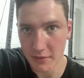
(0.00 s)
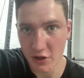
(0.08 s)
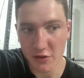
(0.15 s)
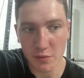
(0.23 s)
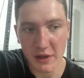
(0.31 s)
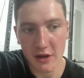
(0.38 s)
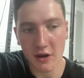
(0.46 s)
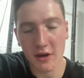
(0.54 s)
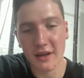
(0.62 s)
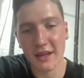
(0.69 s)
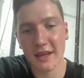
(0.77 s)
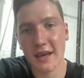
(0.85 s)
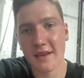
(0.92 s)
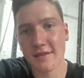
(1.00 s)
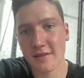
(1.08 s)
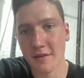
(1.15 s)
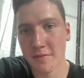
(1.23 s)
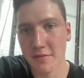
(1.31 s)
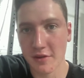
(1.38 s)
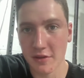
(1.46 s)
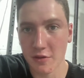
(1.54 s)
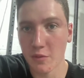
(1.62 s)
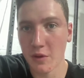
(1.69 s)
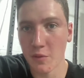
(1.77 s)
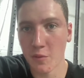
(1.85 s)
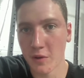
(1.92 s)
because we can't get something that
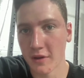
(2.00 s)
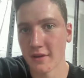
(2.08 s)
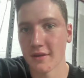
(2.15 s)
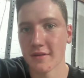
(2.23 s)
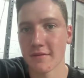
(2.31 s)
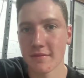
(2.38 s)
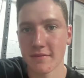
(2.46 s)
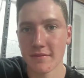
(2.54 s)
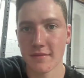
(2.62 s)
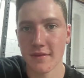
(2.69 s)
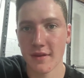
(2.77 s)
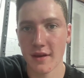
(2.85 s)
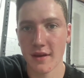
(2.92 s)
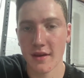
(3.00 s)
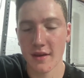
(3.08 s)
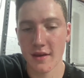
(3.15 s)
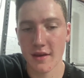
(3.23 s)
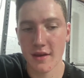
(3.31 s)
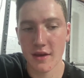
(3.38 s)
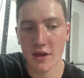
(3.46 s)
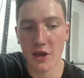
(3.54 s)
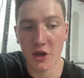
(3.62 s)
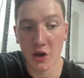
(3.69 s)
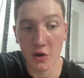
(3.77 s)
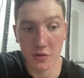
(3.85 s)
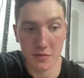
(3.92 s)
we want you
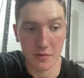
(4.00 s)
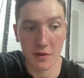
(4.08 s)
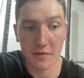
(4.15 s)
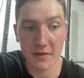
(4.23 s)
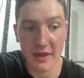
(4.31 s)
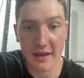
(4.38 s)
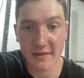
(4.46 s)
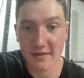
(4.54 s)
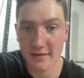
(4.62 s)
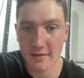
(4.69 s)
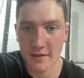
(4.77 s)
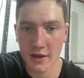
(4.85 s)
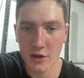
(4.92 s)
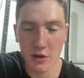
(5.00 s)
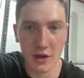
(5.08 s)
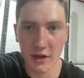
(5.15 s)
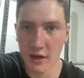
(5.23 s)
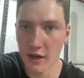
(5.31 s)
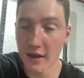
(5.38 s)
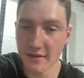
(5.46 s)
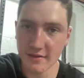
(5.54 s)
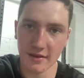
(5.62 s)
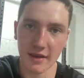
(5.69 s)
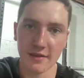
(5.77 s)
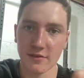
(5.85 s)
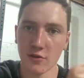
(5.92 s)
know whether that's you can lust
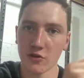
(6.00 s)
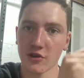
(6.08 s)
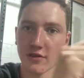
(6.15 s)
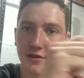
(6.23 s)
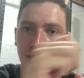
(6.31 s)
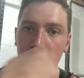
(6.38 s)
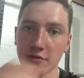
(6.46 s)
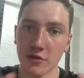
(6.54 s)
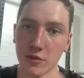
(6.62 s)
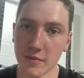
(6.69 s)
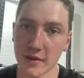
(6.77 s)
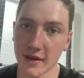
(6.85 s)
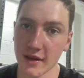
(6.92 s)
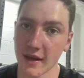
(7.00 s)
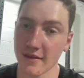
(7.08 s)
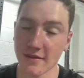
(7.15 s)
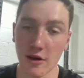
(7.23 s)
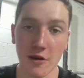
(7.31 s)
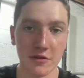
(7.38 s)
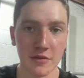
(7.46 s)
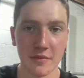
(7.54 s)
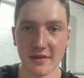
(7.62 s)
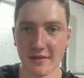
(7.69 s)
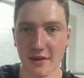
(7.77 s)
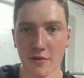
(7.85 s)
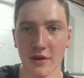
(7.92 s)
it's not just after women it's after
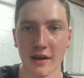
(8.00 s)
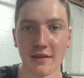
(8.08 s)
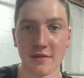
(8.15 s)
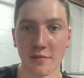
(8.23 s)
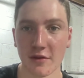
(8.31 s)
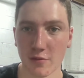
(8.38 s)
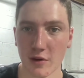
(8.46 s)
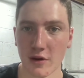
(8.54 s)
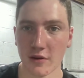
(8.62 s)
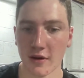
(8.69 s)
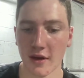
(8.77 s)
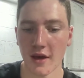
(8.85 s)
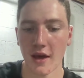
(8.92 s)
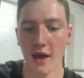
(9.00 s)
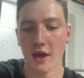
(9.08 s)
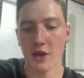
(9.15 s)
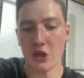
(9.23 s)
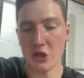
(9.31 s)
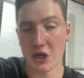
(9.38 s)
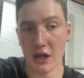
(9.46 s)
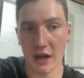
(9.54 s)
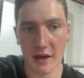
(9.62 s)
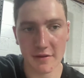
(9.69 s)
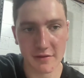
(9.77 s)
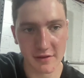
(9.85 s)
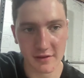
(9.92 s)
materialism as well you can
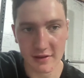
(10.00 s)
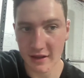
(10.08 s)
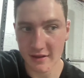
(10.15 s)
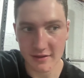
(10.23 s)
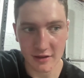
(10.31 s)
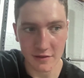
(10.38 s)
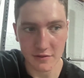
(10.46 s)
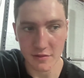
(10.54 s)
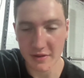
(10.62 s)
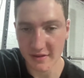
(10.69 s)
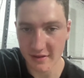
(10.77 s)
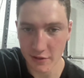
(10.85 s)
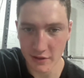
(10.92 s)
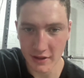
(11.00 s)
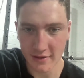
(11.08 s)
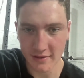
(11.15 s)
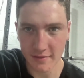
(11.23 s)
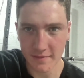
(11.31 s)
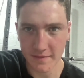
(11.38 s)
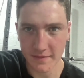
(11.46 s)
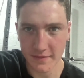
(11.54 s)
lust lust after materialism